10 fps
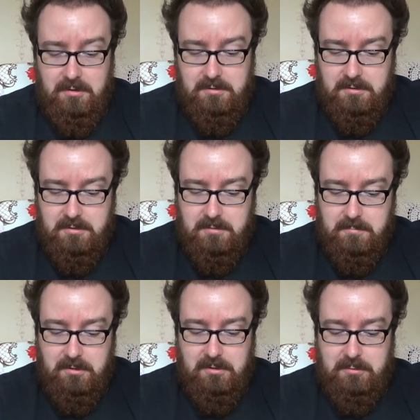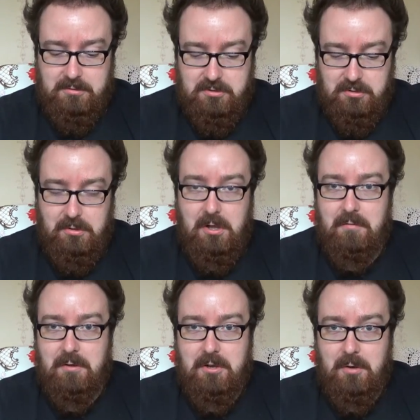I'm going to insult all
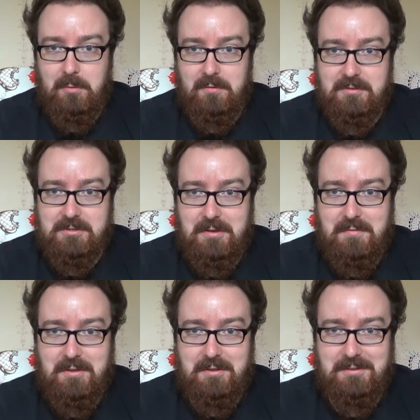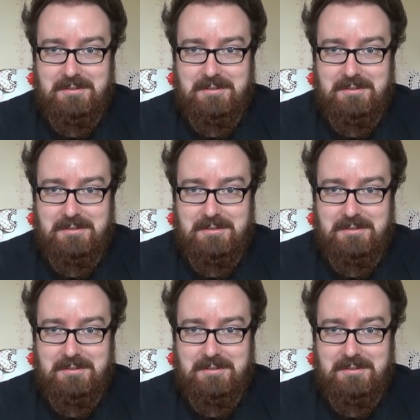the cob lovers out there.